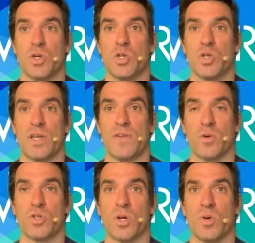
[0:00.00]
So you should have
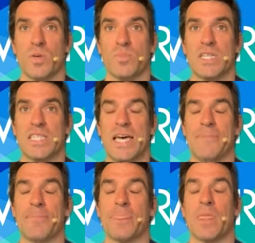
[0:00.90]
no trouble completing
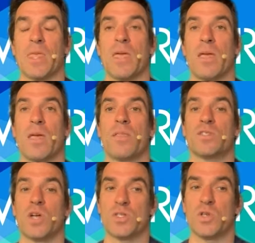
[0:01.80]
that.
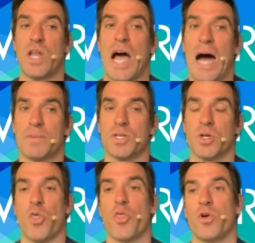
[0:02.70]
There's also an
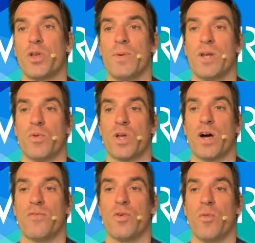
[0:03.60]
optional 30-minute
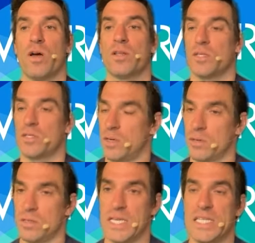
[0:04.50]
recovery run.
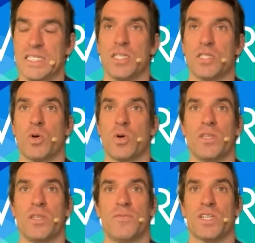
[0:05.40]
Totally easy, totally
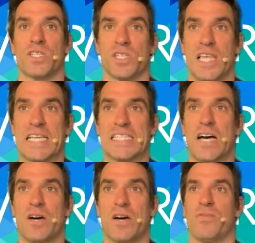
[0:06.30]
to flush the legs out.